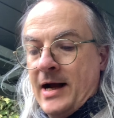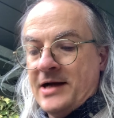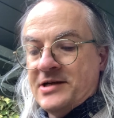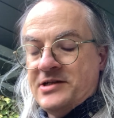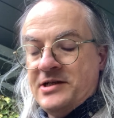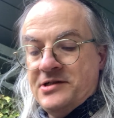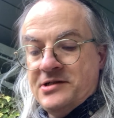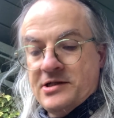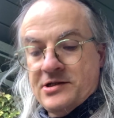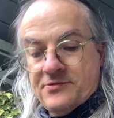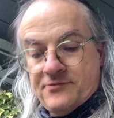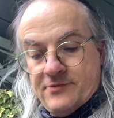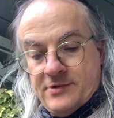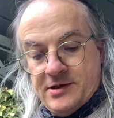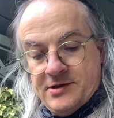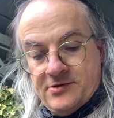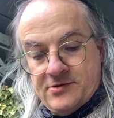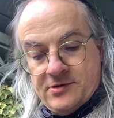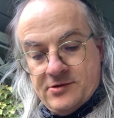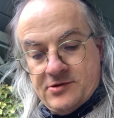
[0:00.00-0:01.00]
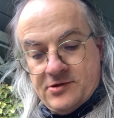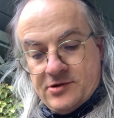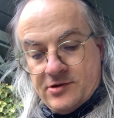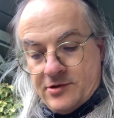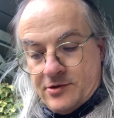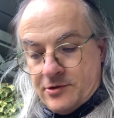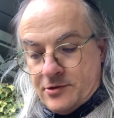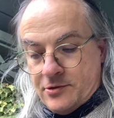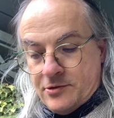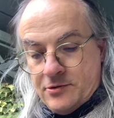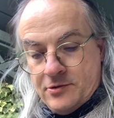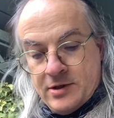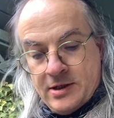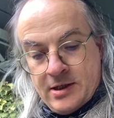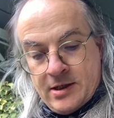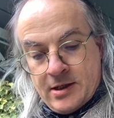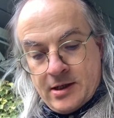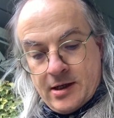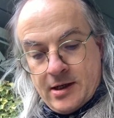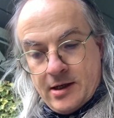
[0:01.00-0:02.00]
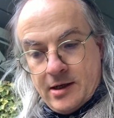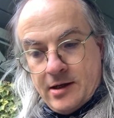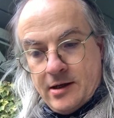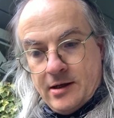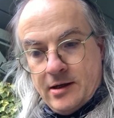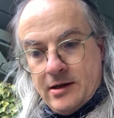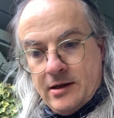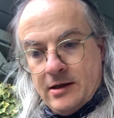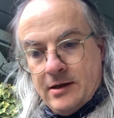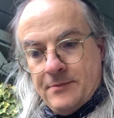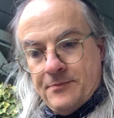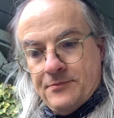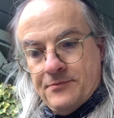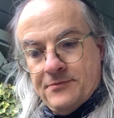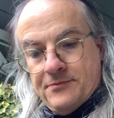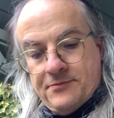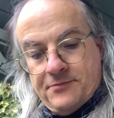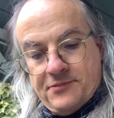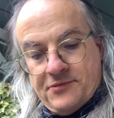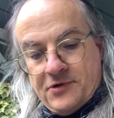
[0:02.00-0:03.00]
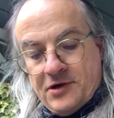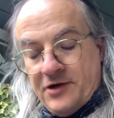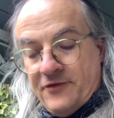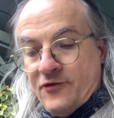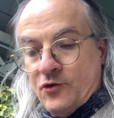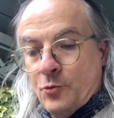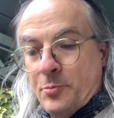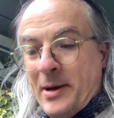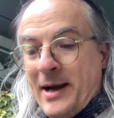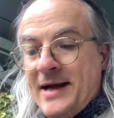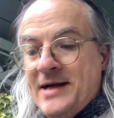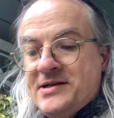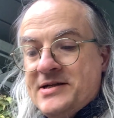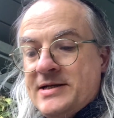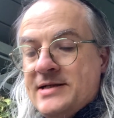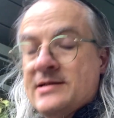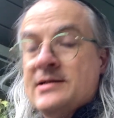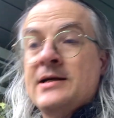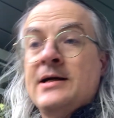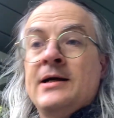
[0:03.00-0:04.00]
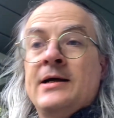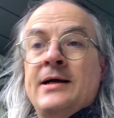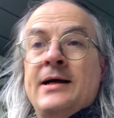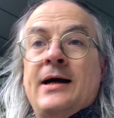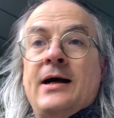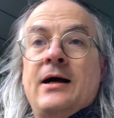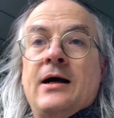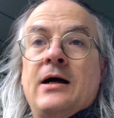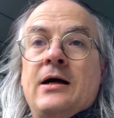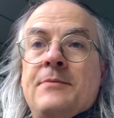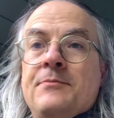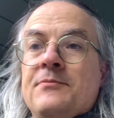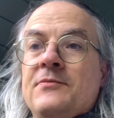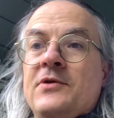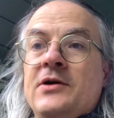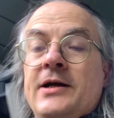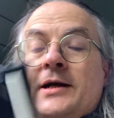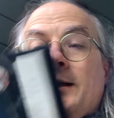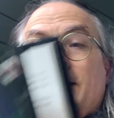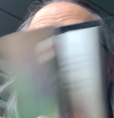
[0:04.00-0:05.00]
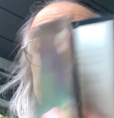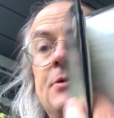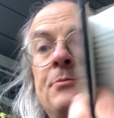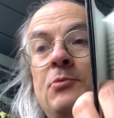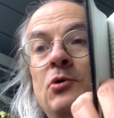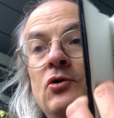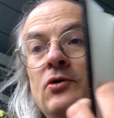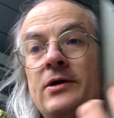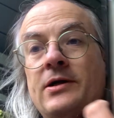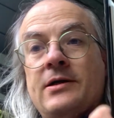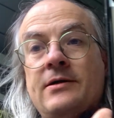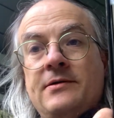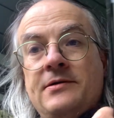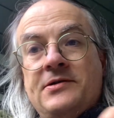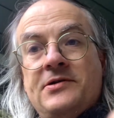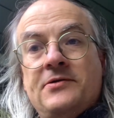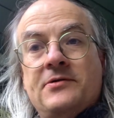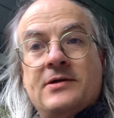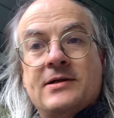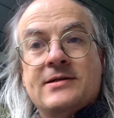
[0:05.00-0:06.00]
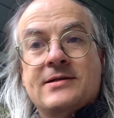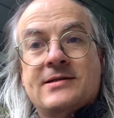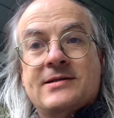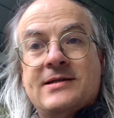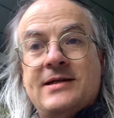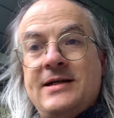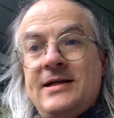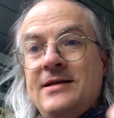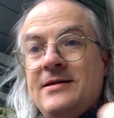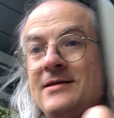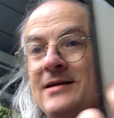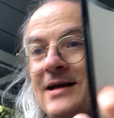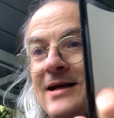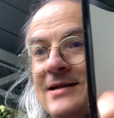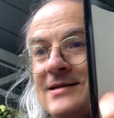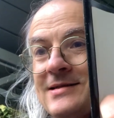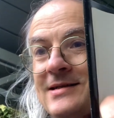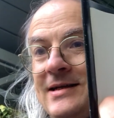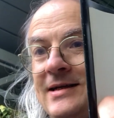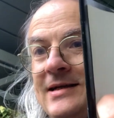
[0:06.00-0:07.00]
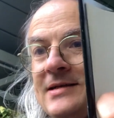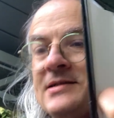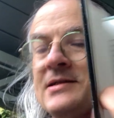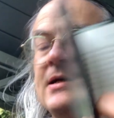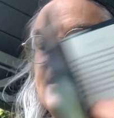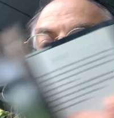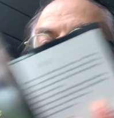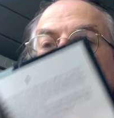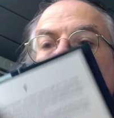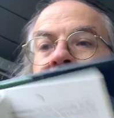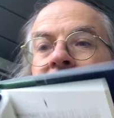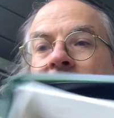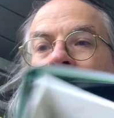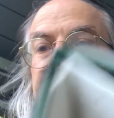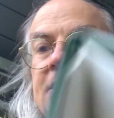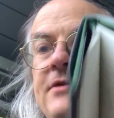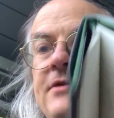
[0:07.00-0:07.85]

actually just runs to uh, thirty-four pages um, in the book, as you can see, that's it. Then